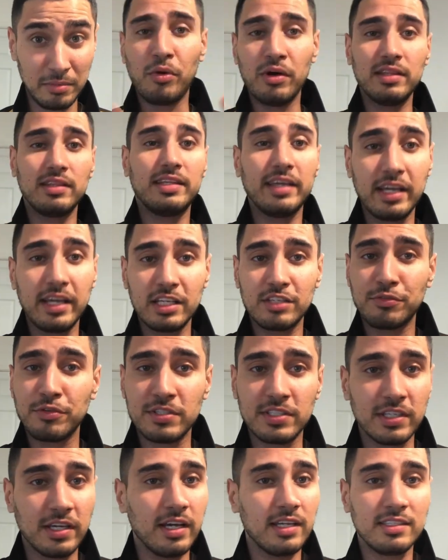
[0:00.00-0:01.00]
One thing is for
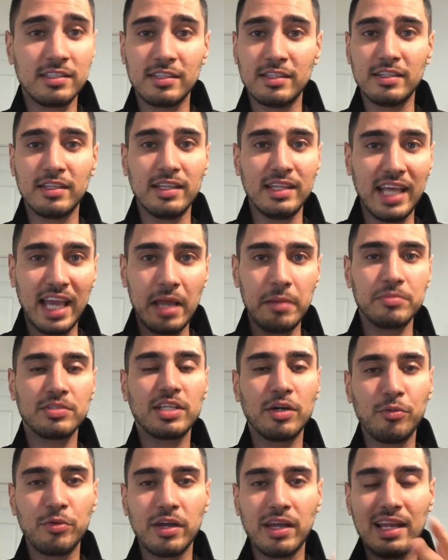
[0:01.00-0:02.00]
certain, the names
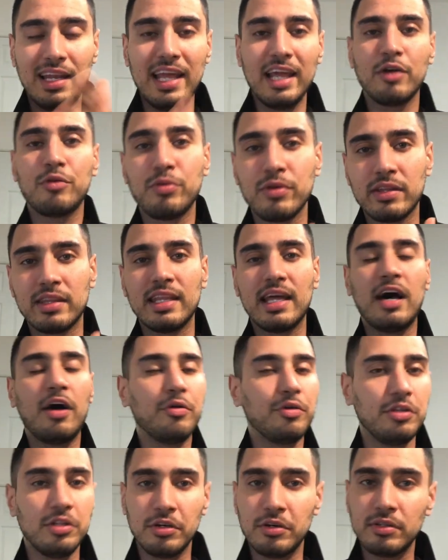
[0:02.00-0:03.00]
that we are linked with now,
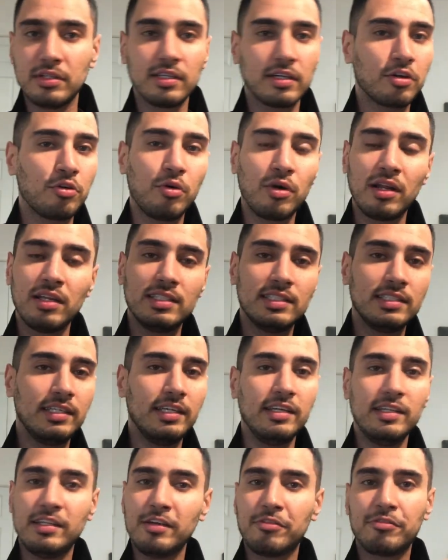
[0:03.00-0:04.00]
you know, the
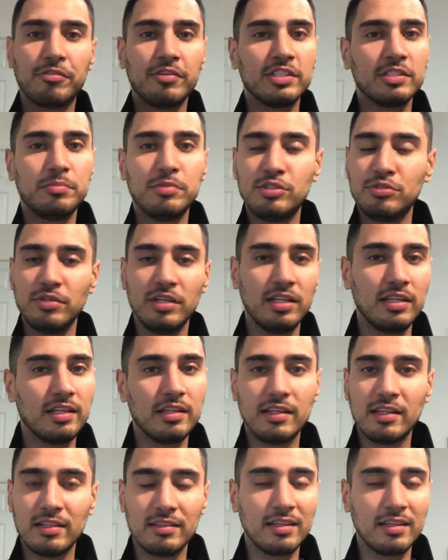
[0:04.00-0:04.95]
quality difference between